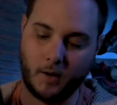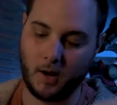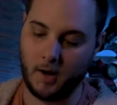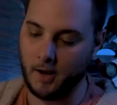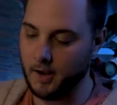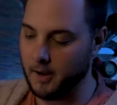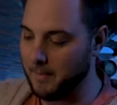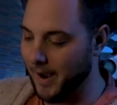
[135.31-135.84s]

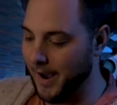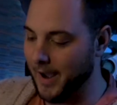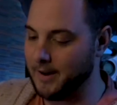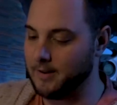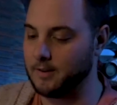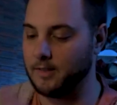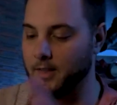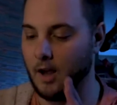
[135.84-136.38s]

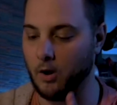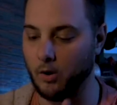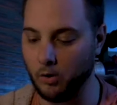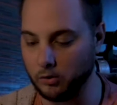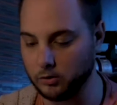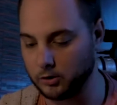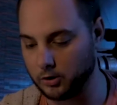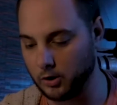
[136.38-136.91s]
and they're
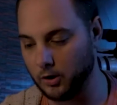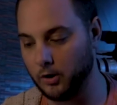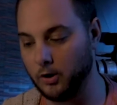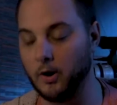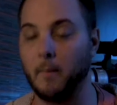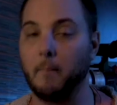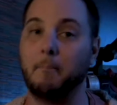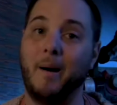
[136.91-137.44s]

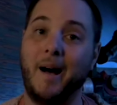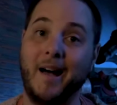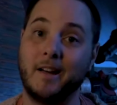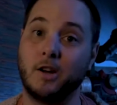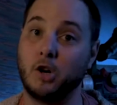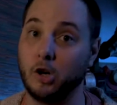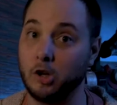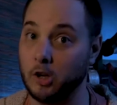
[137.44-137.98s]
also
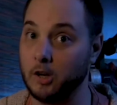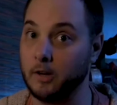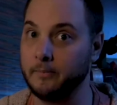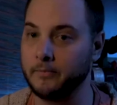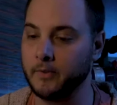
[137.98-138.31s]
bi-colour.